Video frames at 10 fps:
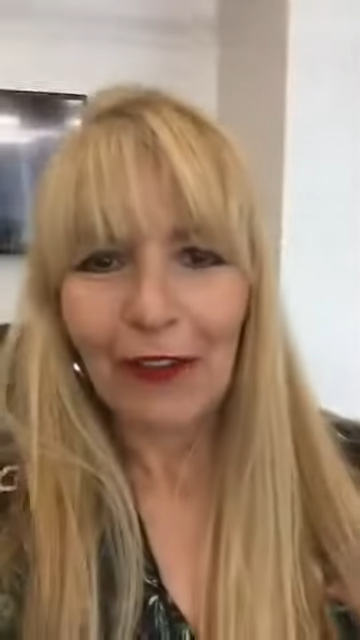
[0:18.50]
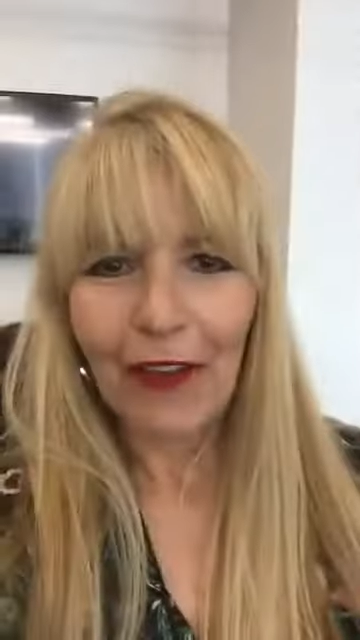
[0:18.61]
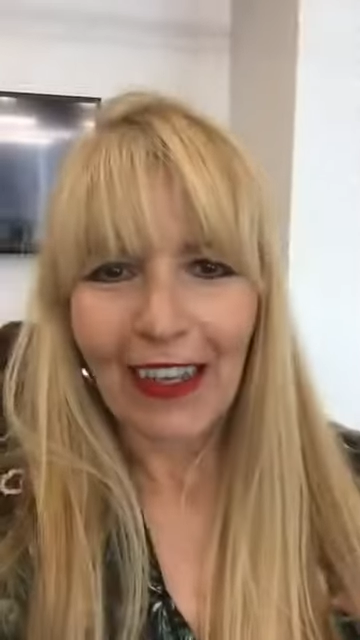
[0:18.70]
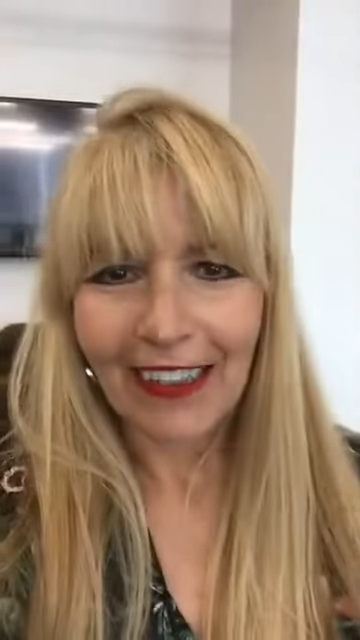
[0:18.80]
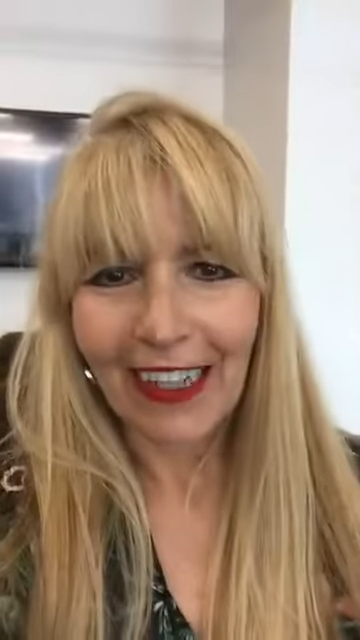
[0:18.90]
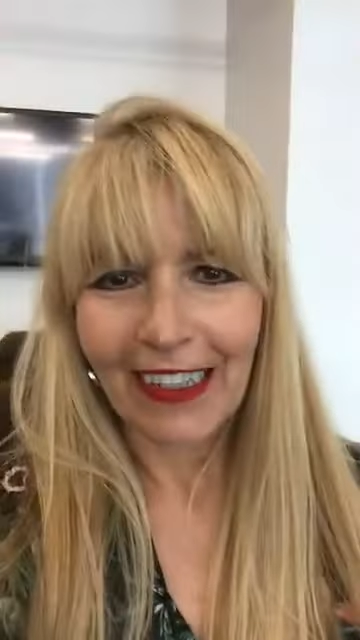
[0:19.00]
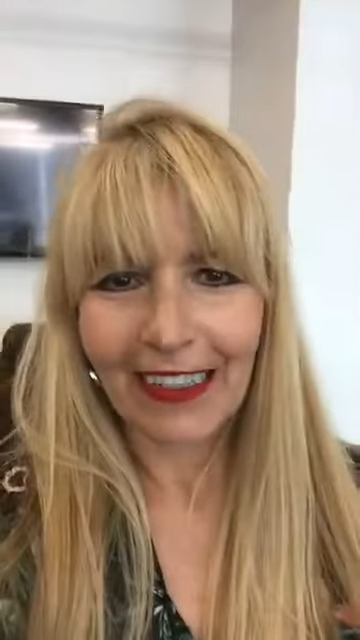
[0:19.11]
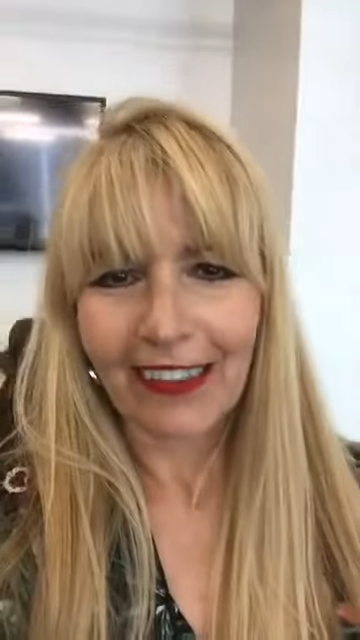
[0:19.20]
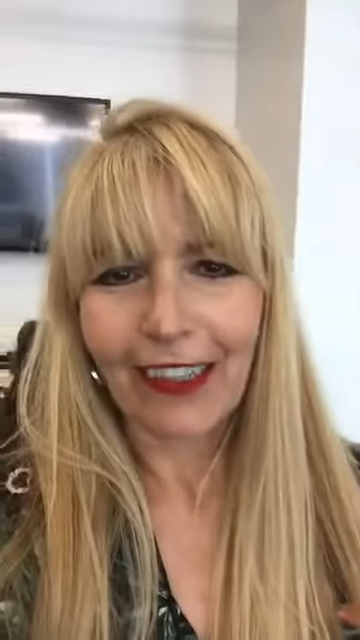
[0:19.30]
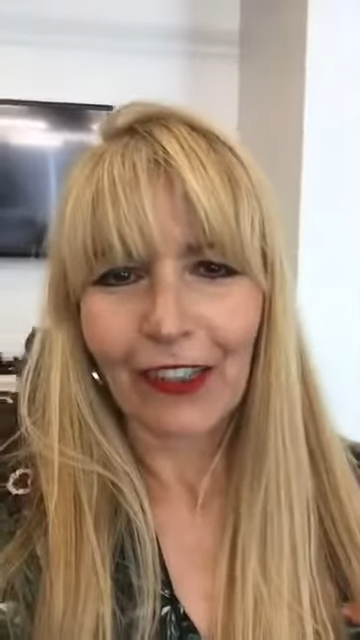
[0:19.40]
a fascinating
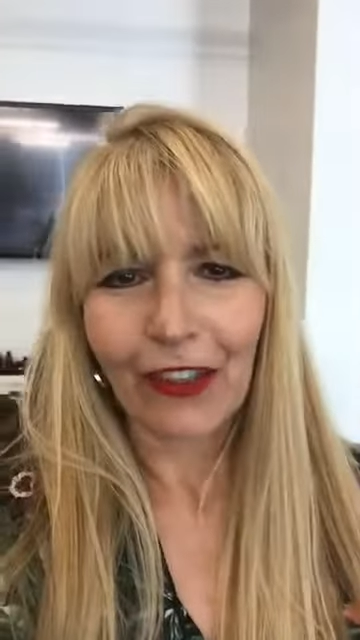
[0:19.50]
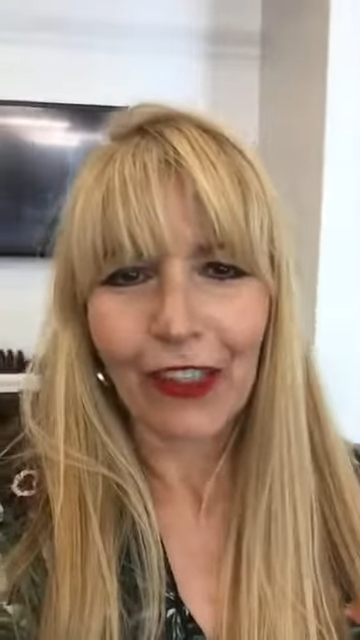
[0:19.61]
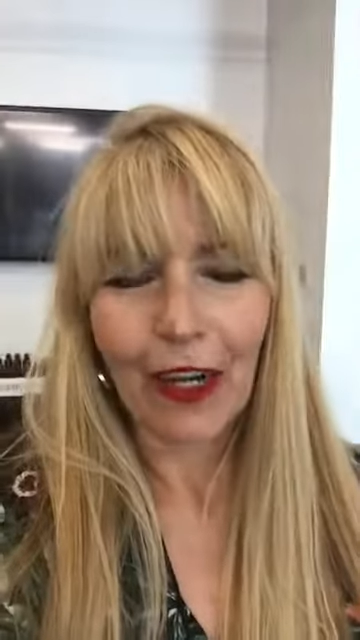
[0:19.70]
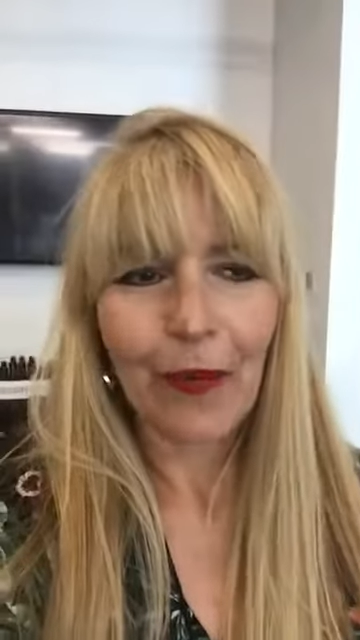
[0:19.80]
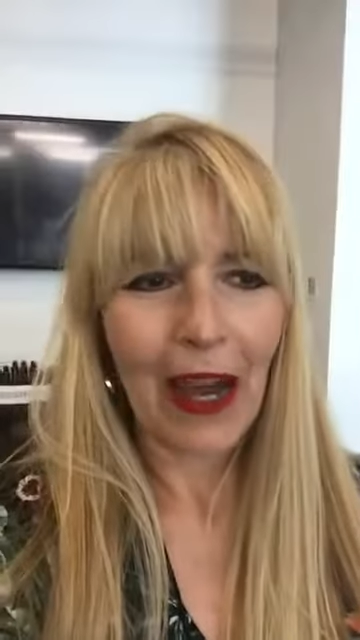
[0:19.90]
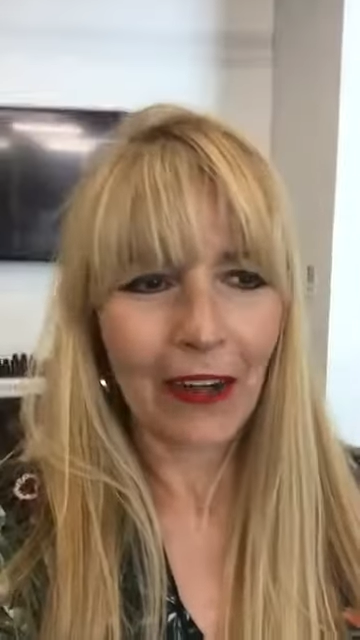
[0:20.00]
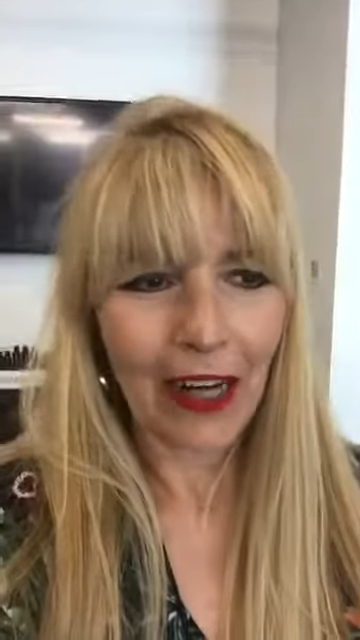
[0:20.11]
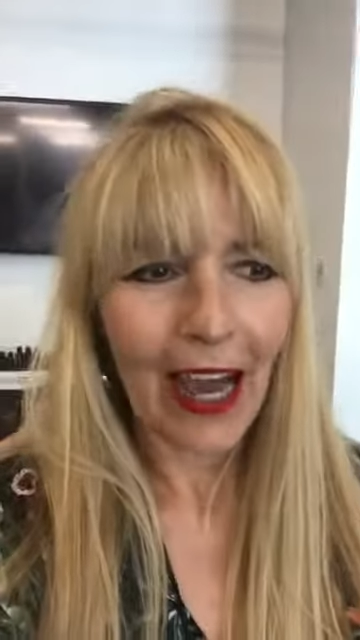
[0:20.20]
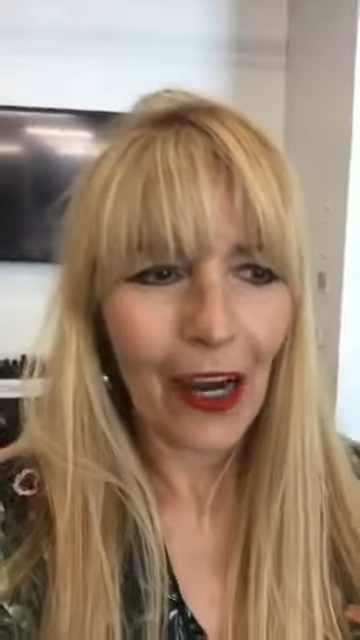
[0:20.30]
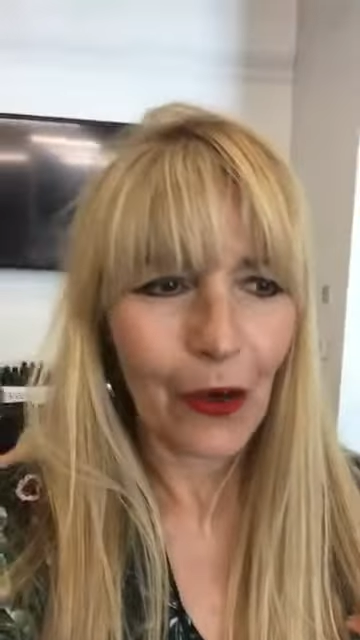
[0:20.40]
discussion
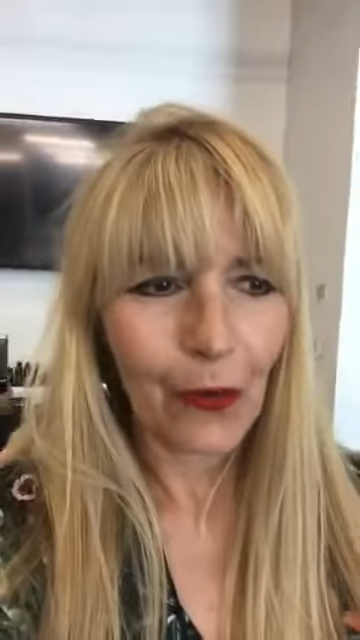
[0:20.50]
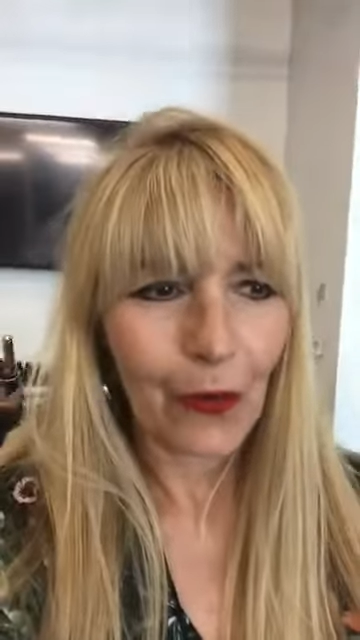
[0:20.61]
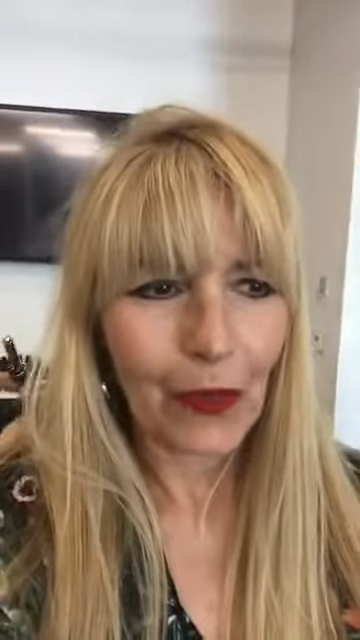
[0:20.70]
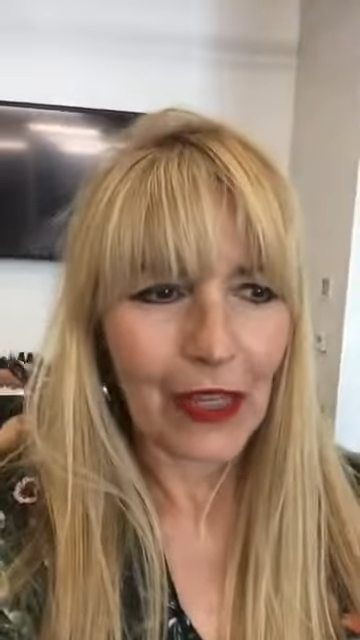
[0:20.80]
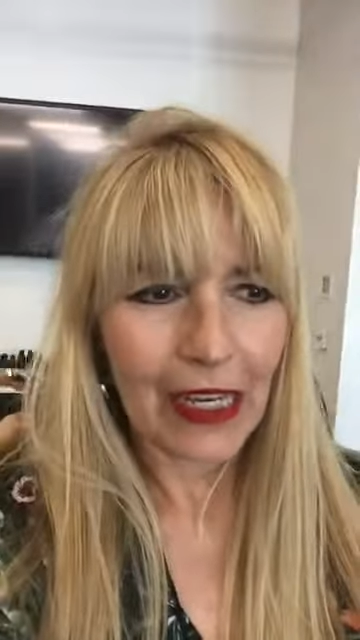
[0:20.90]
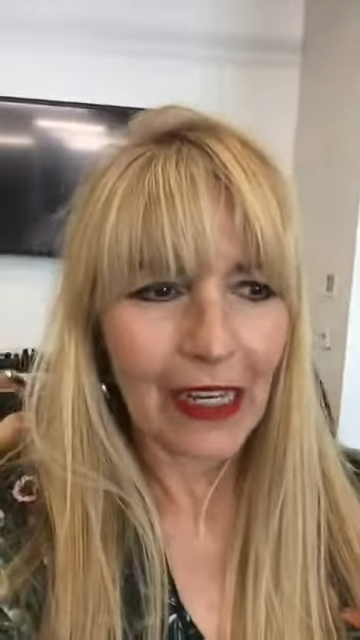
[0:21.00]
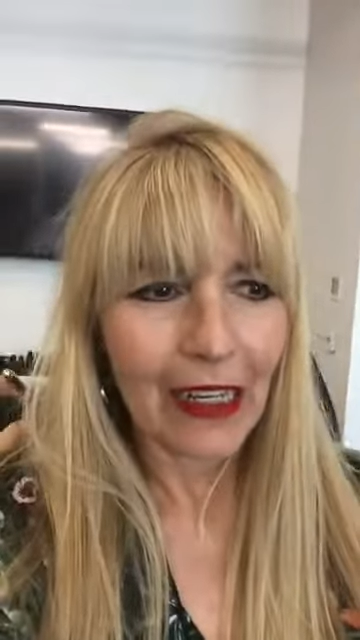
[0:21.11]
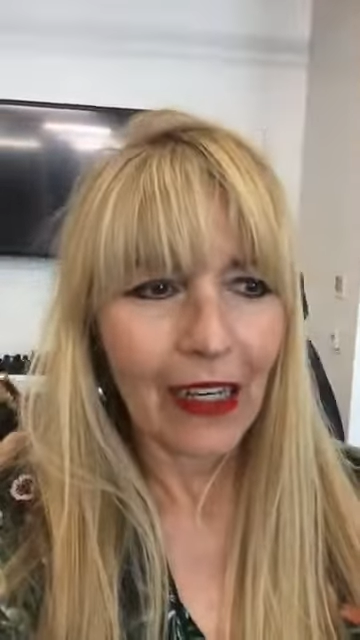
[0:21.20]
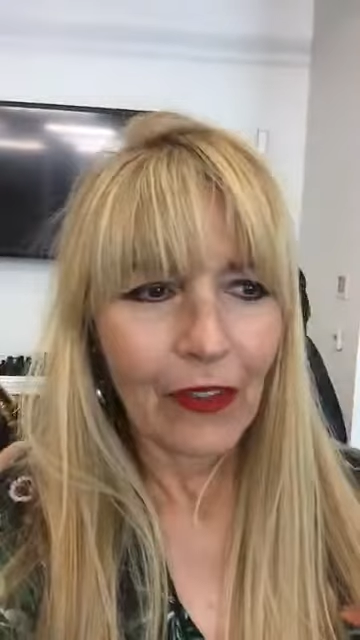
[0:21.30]
about how the